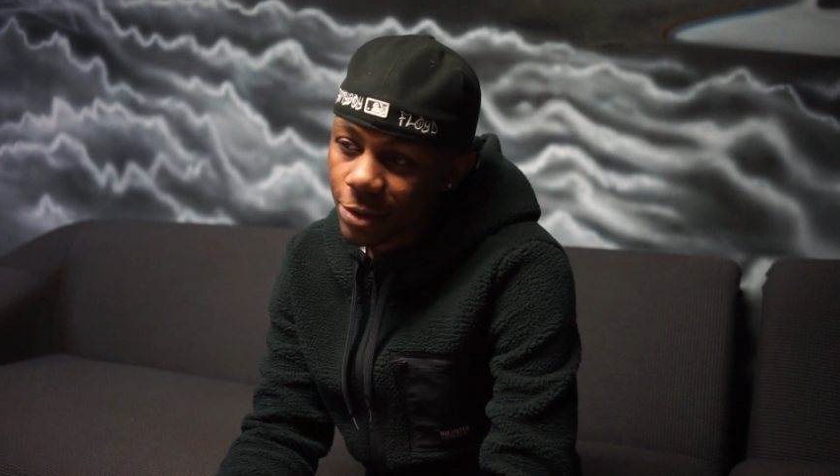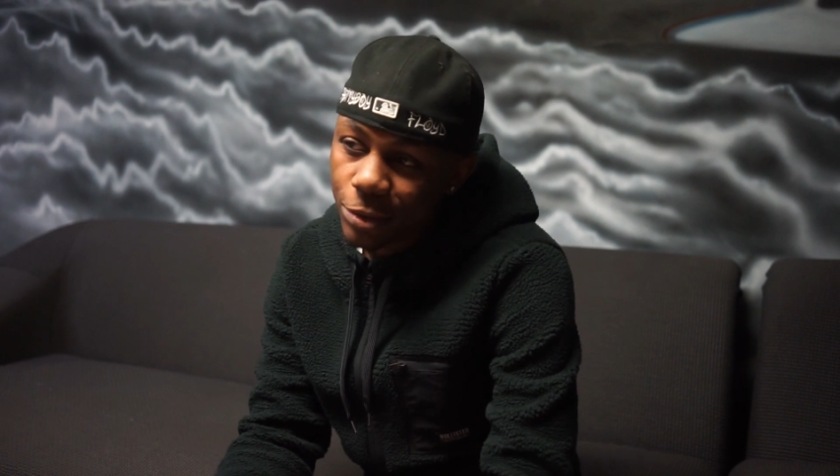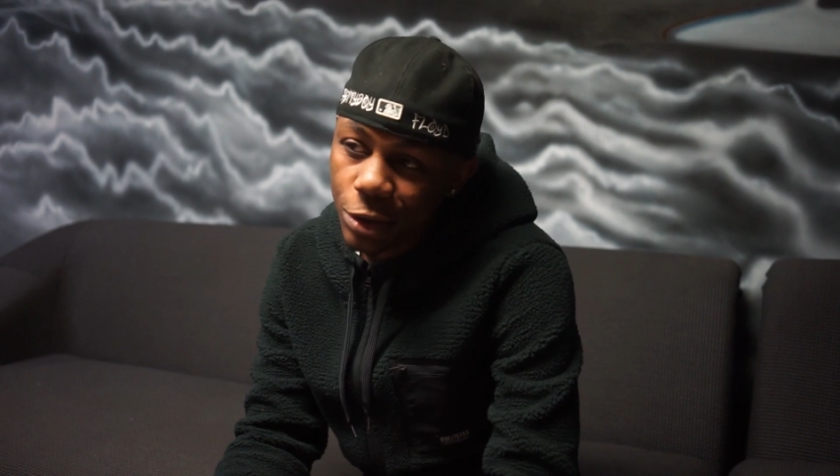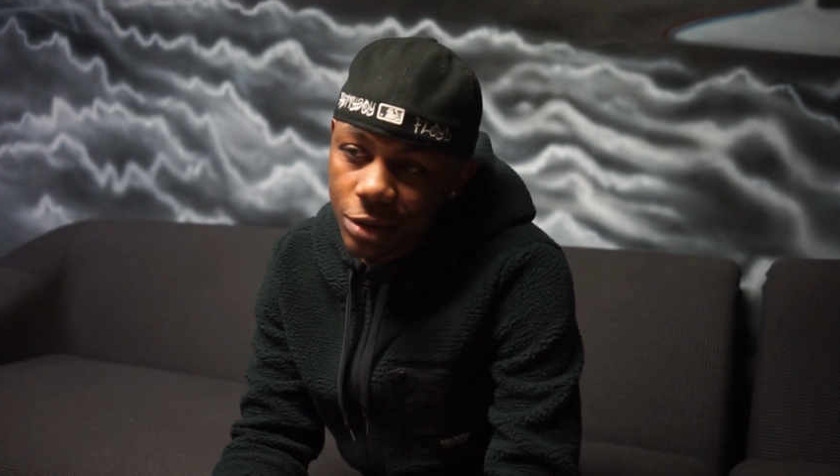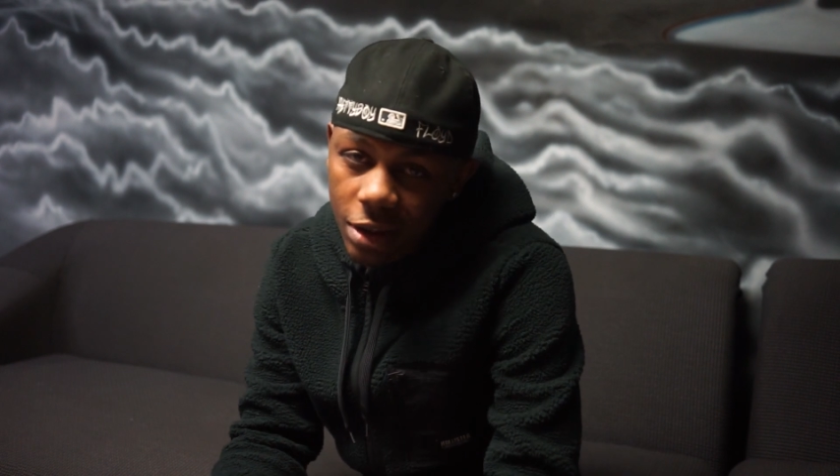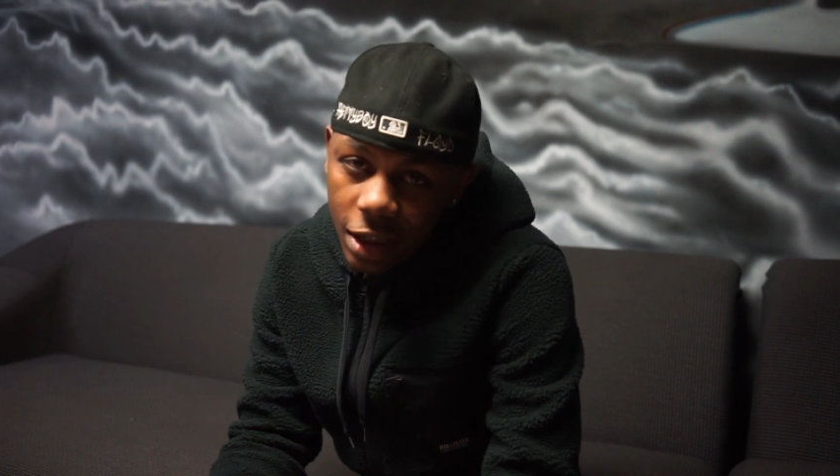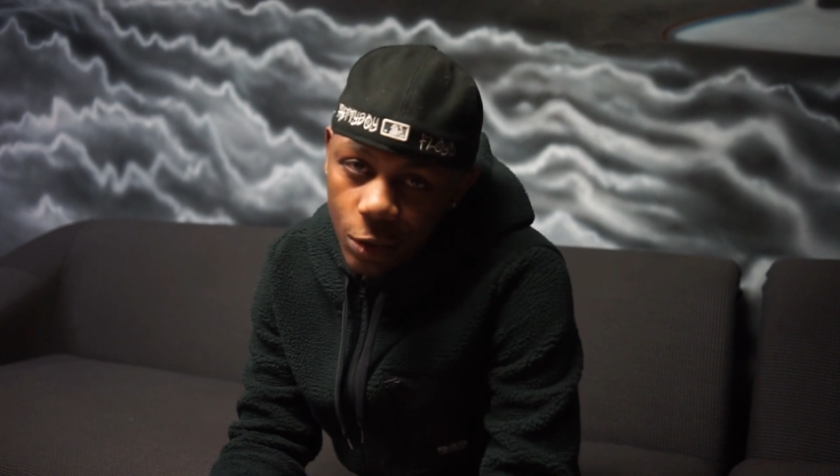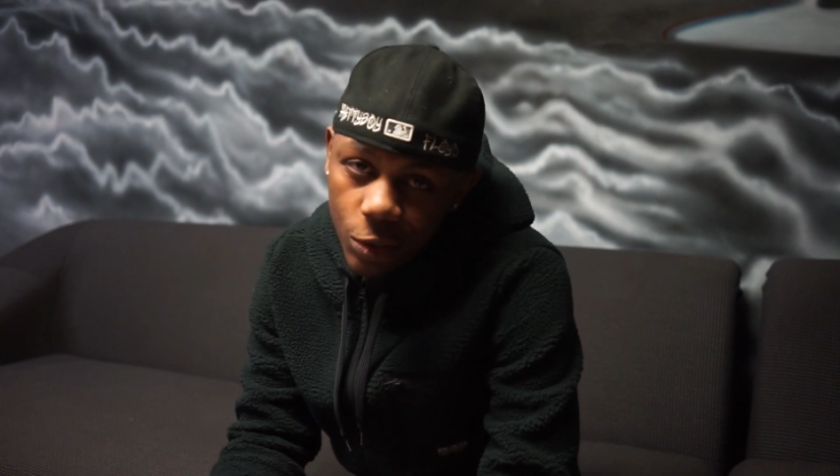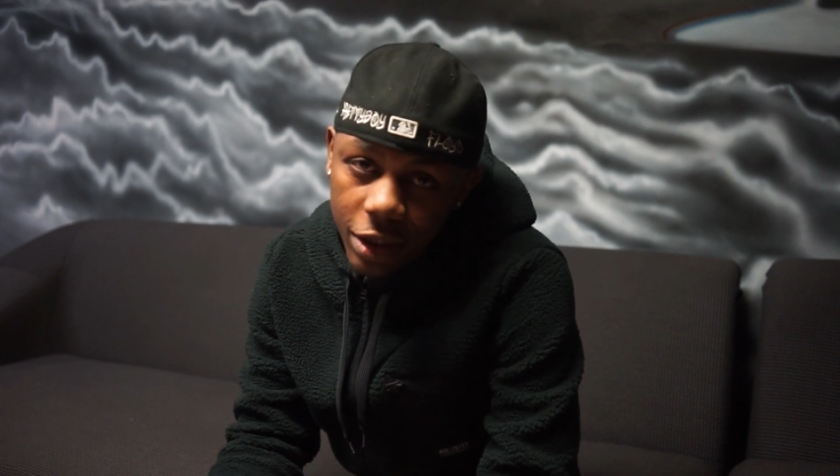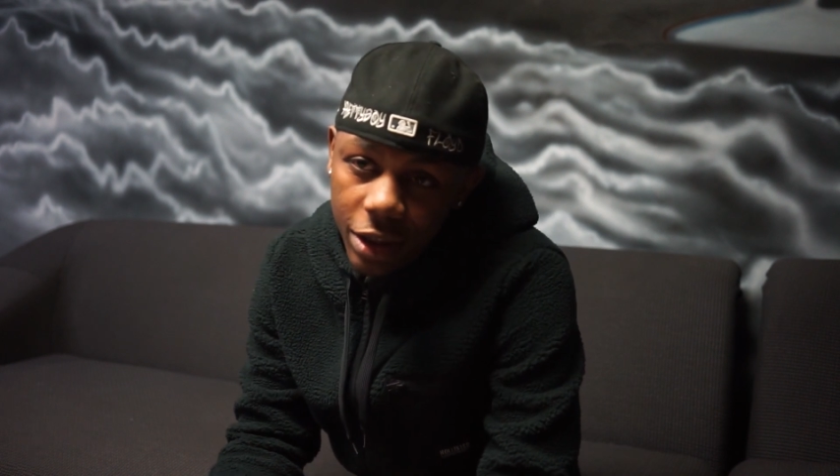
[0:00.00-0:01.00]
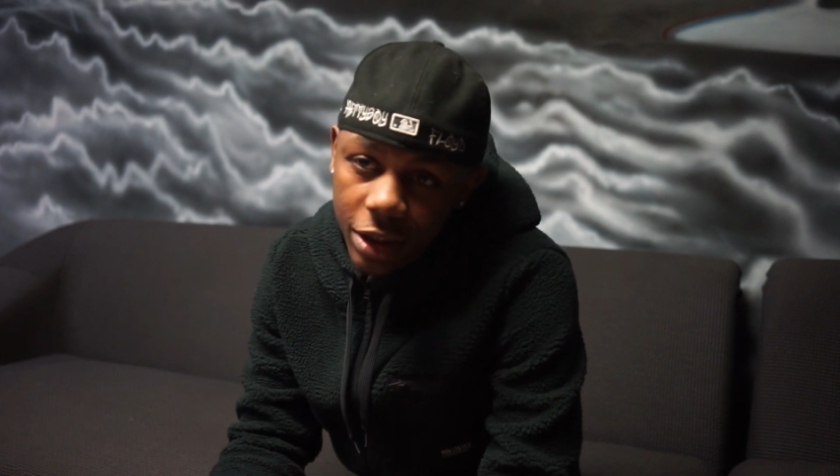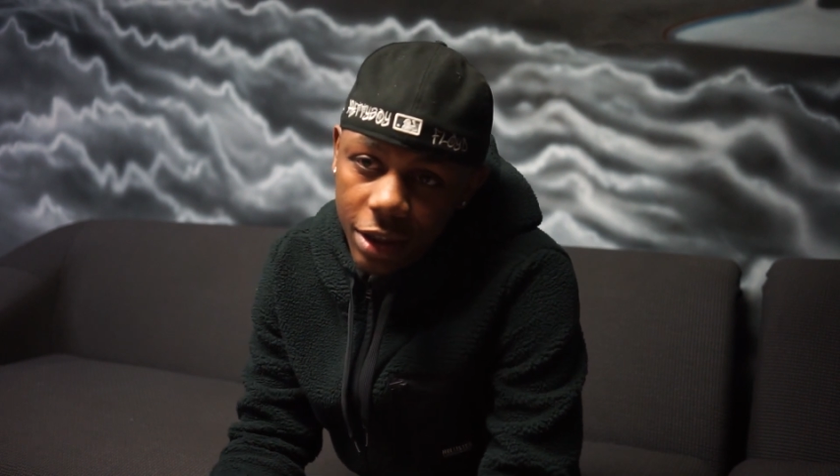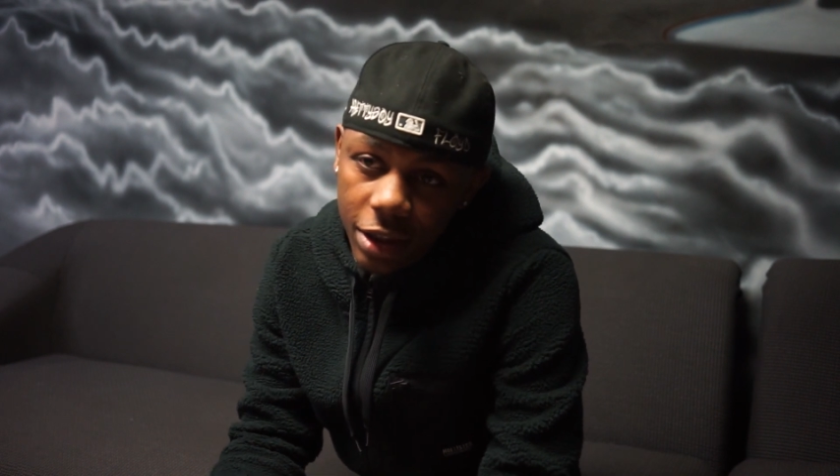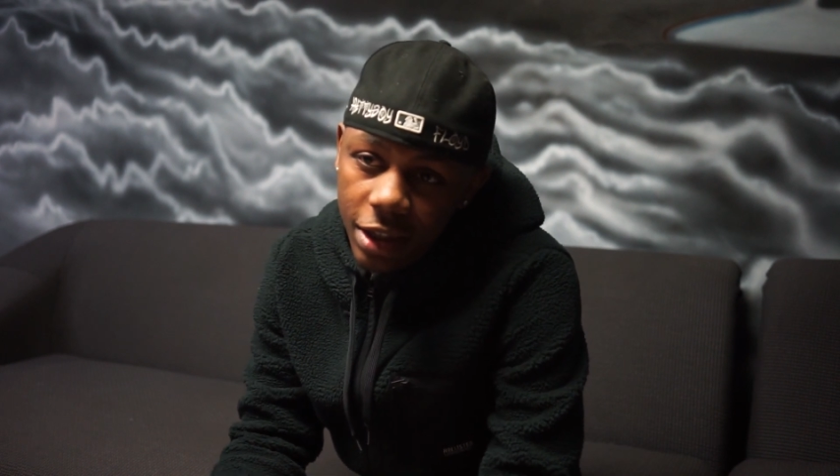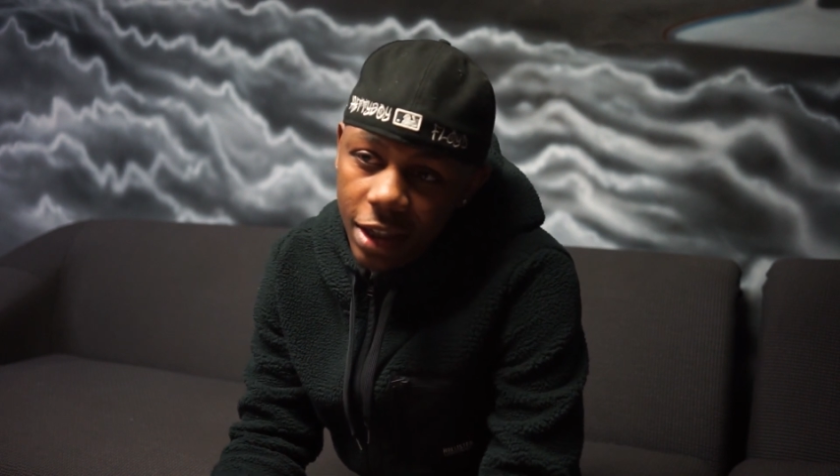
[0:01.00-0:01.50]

some music like where